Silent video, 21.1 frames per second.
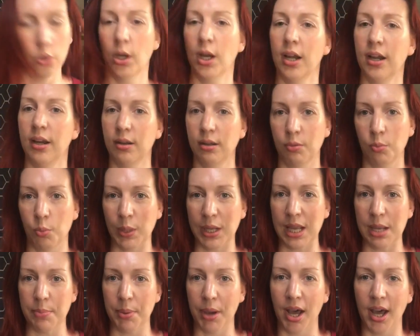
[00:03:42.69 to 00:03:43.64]
and we
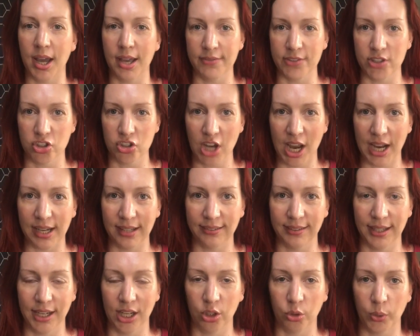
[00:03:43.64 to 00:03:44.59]
keep our Highvis jackets
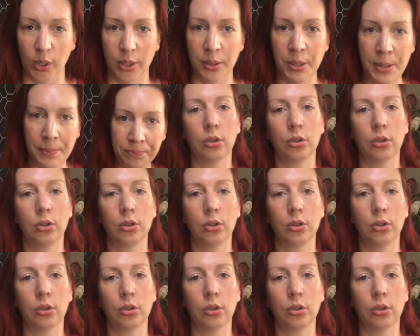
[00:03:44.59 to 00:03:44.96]
in it as well,